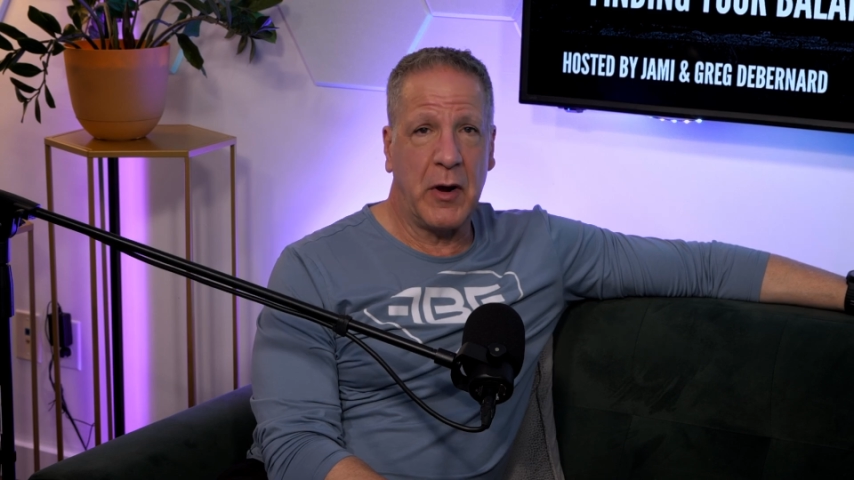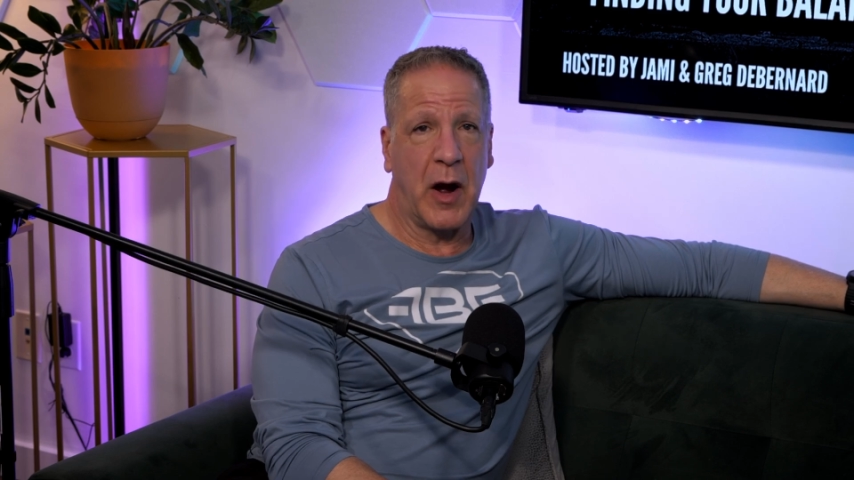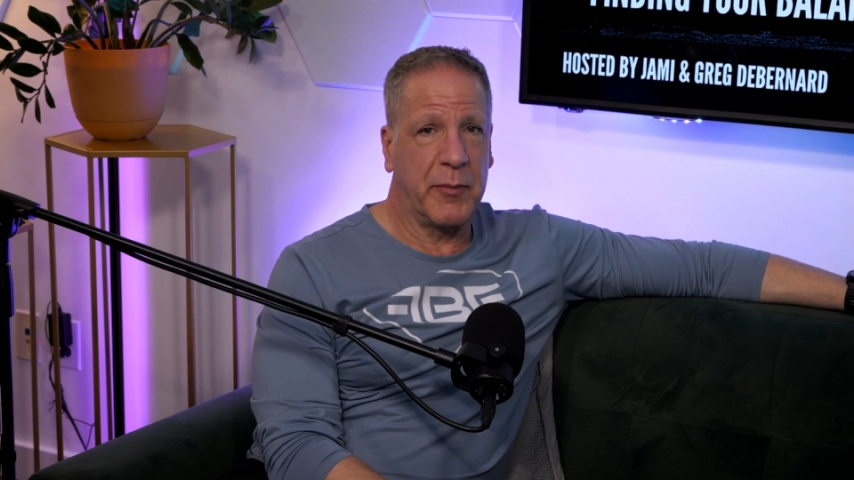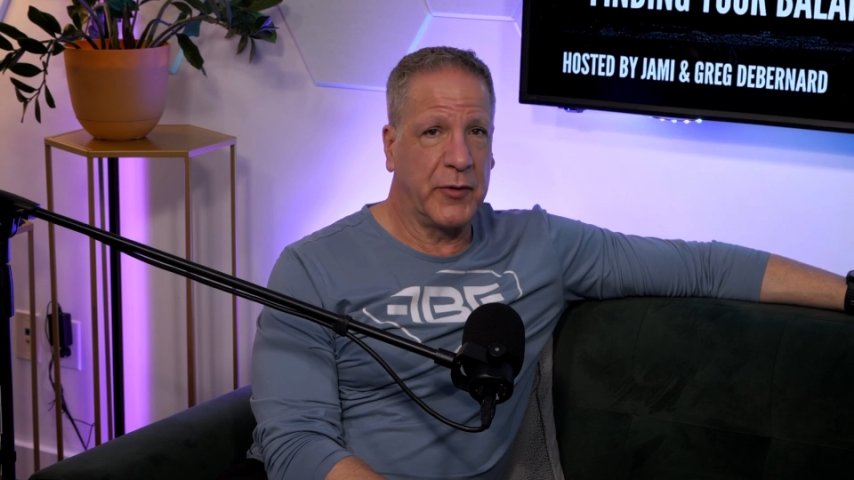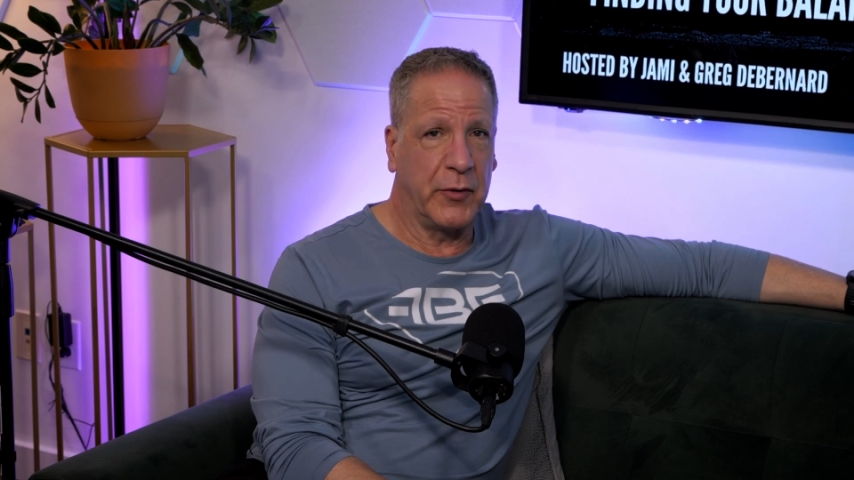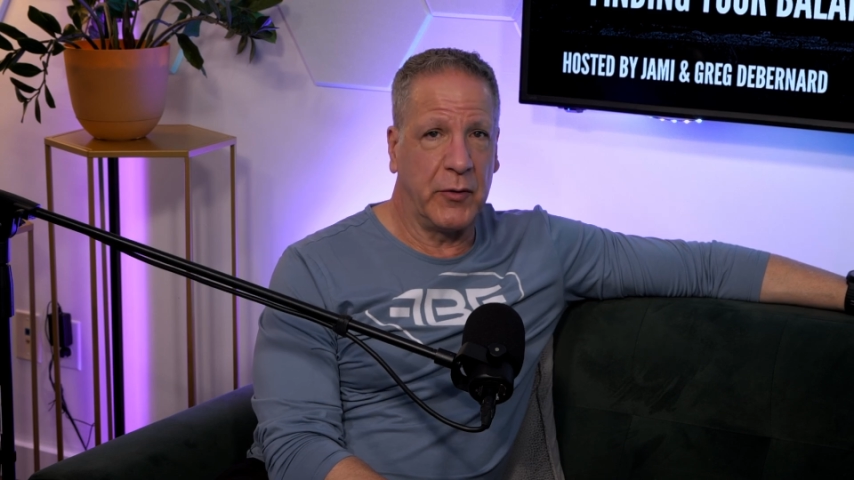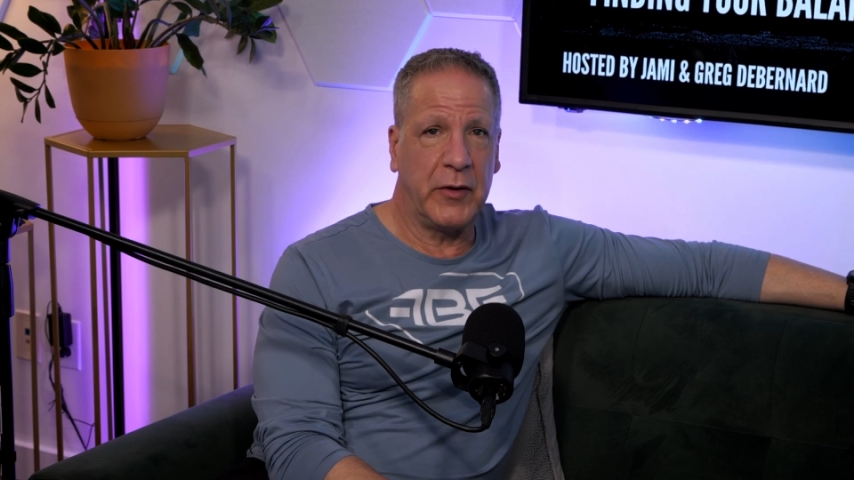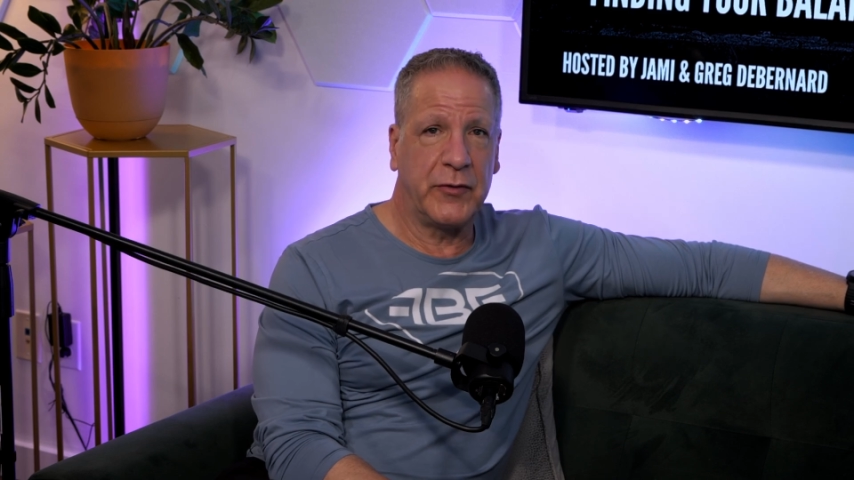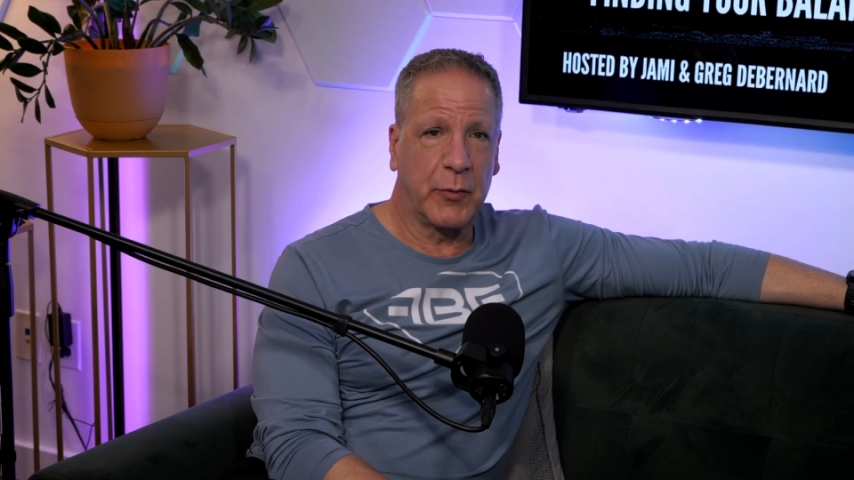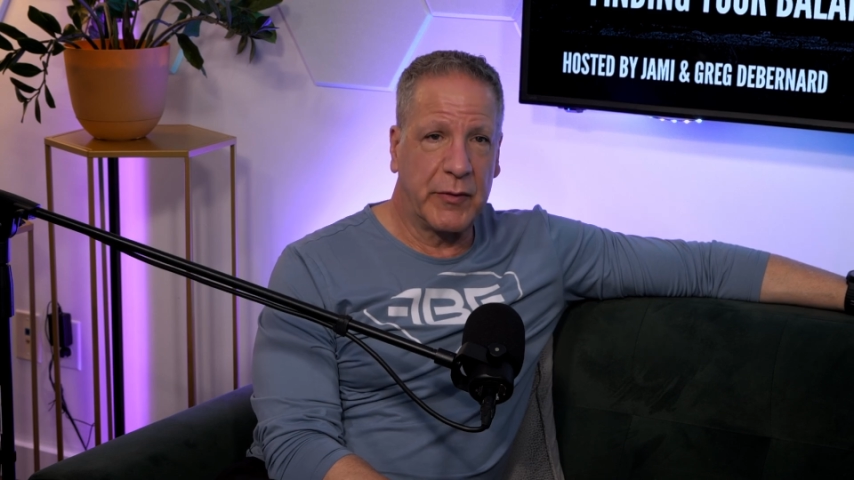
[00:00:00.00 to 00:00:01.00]

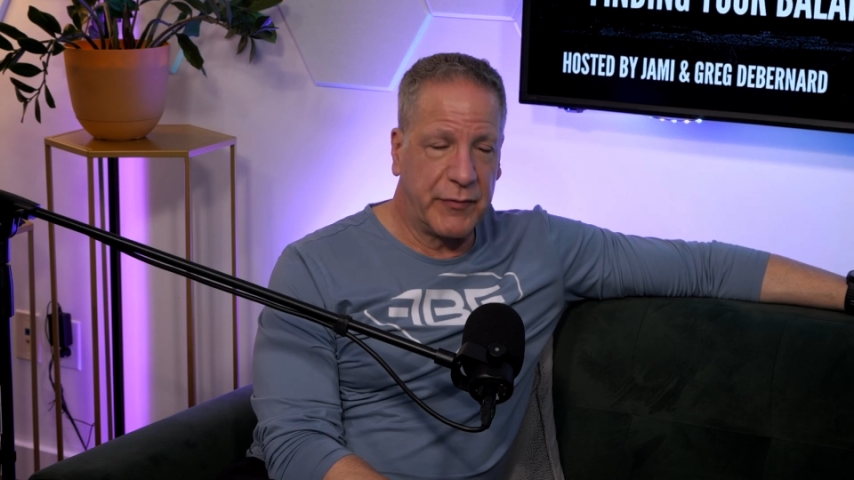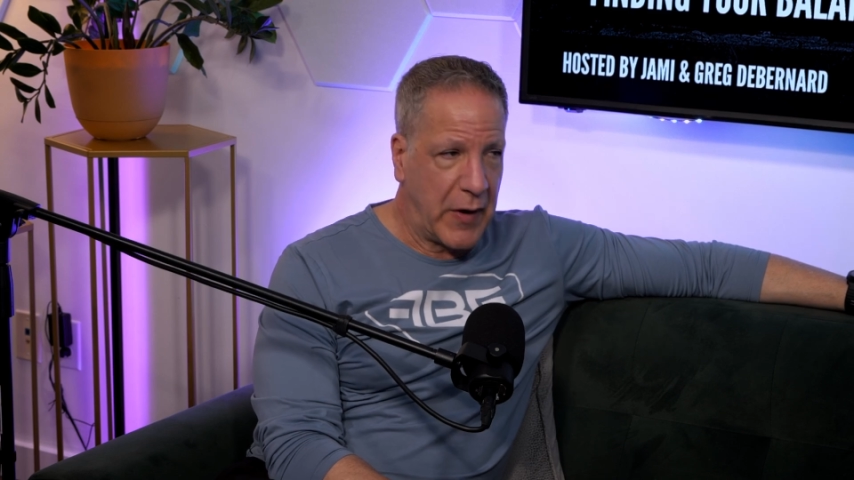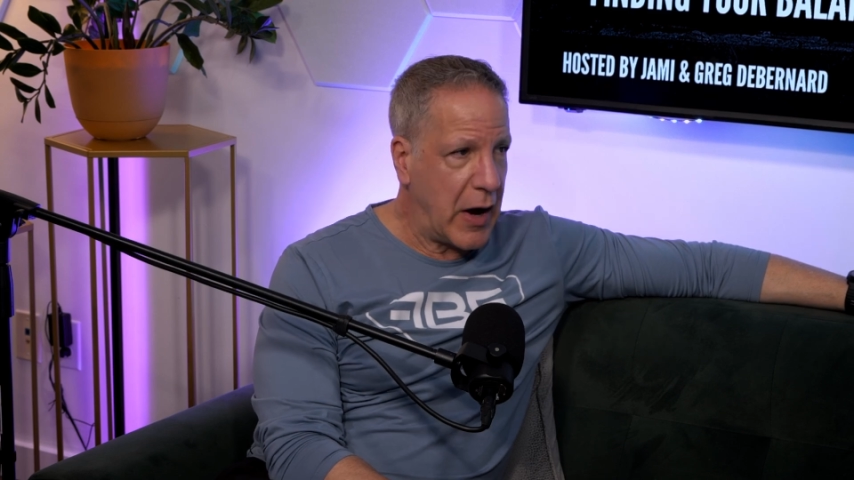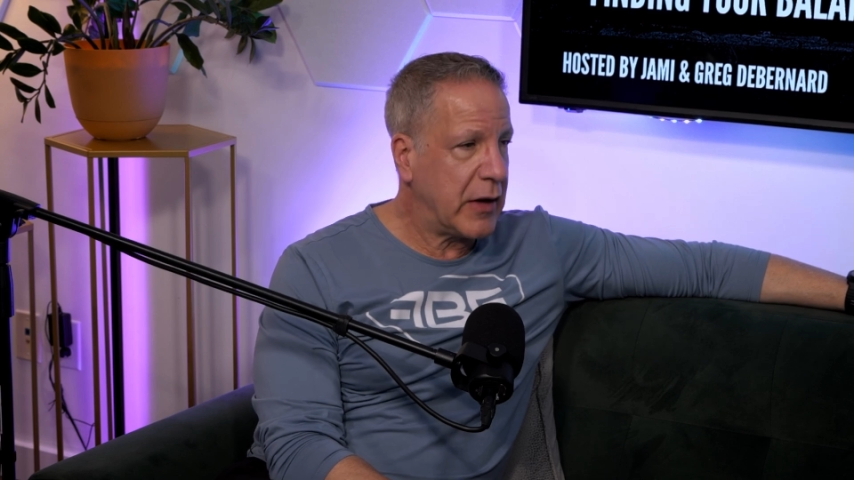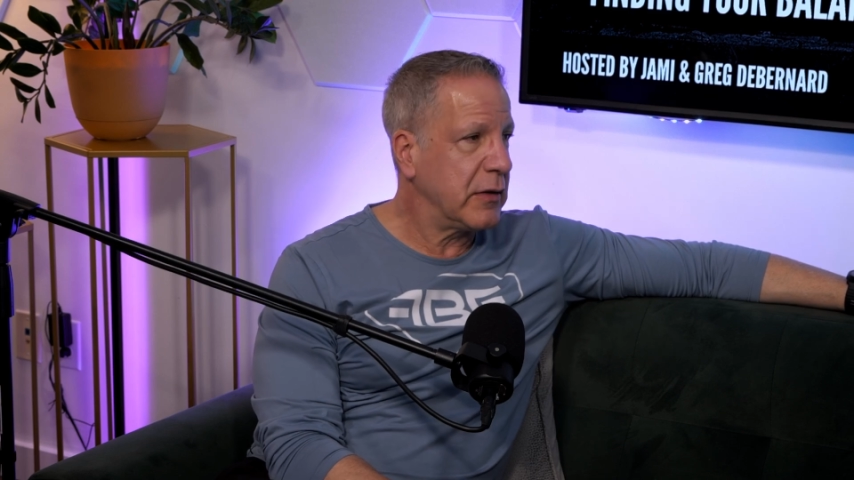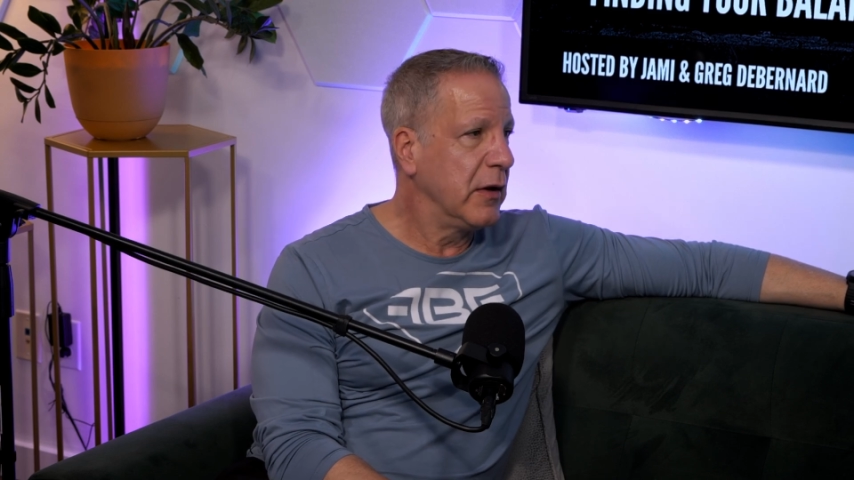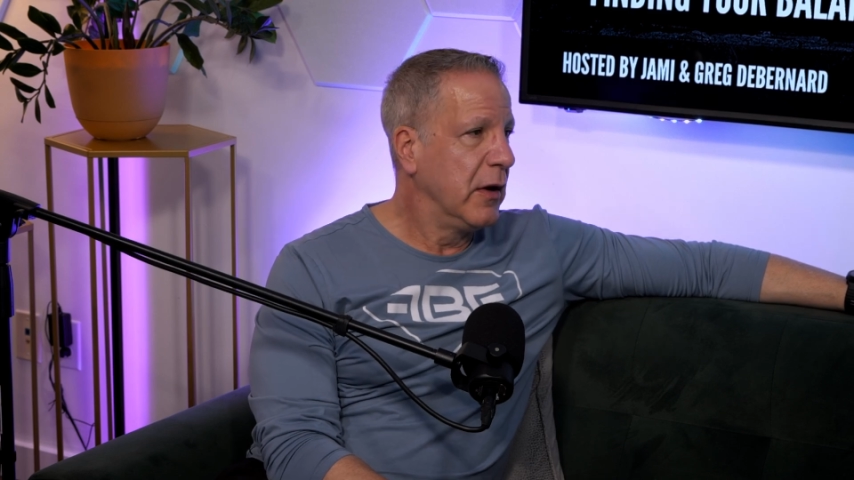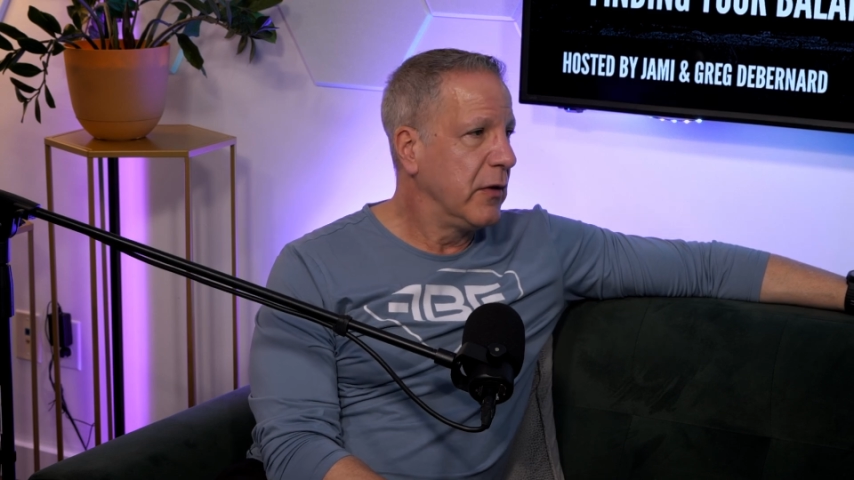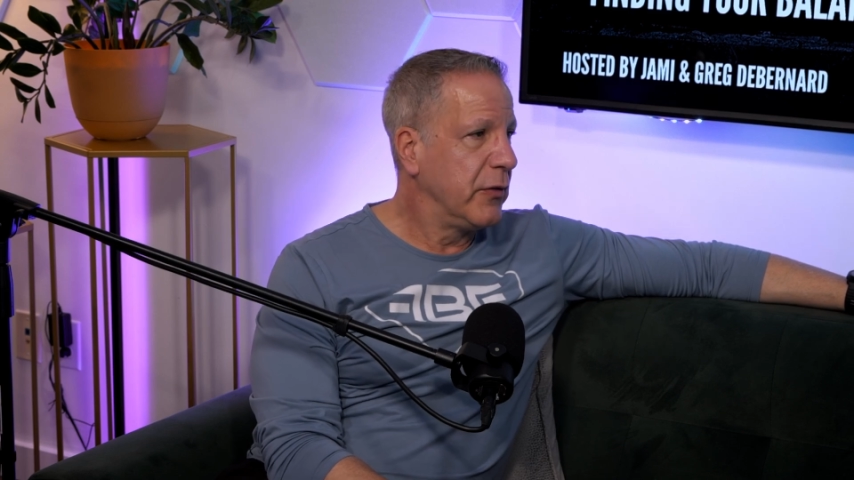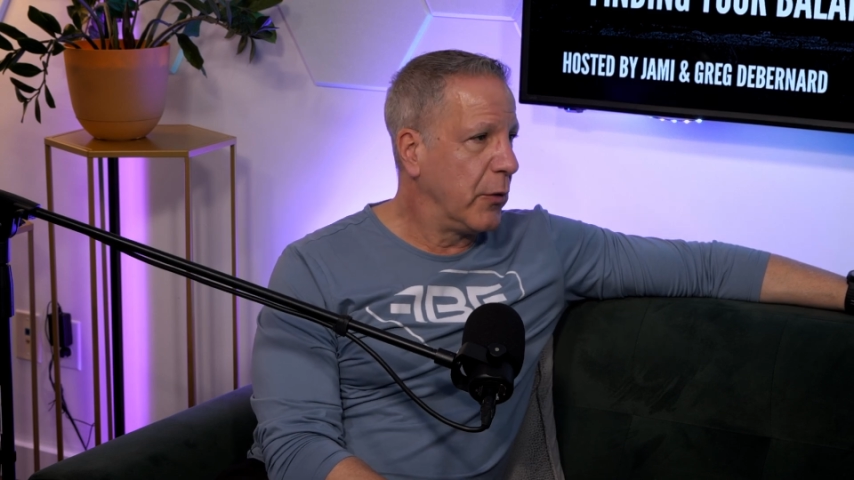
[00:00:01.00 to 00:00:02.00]
opportunity to refine
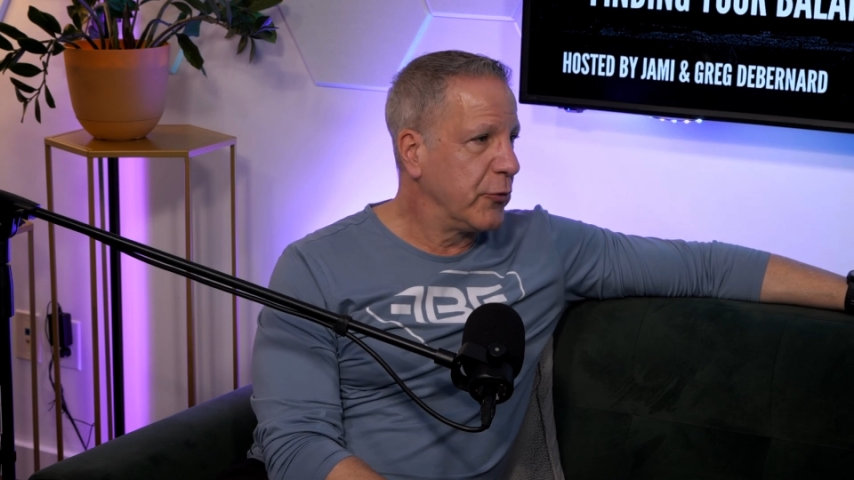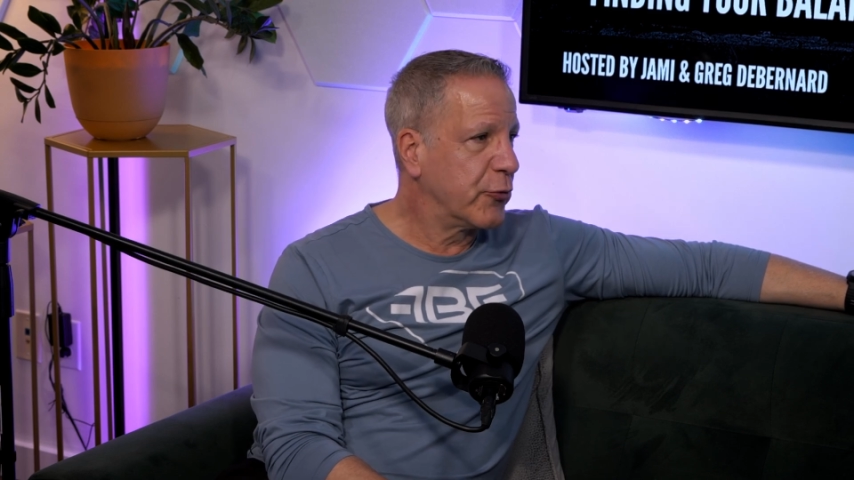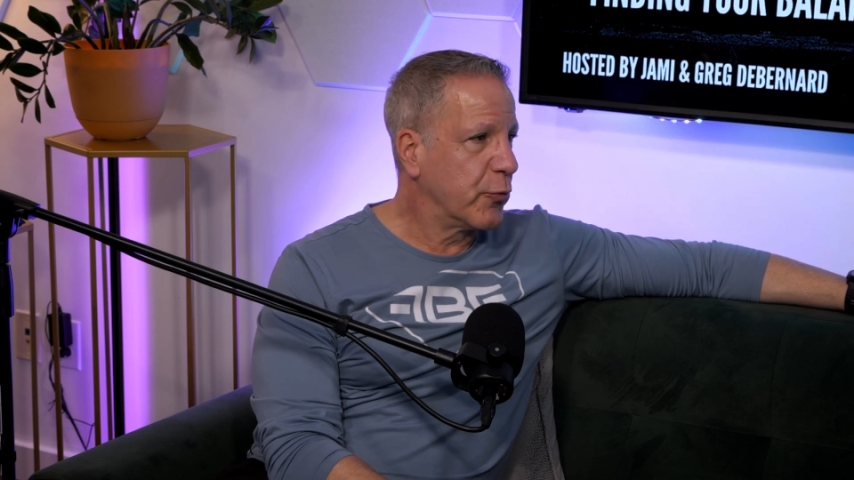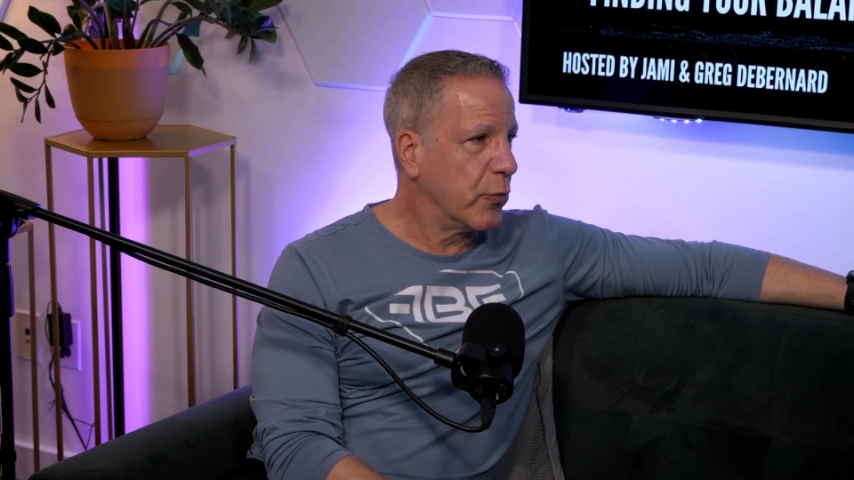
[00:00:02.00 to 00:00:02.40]
those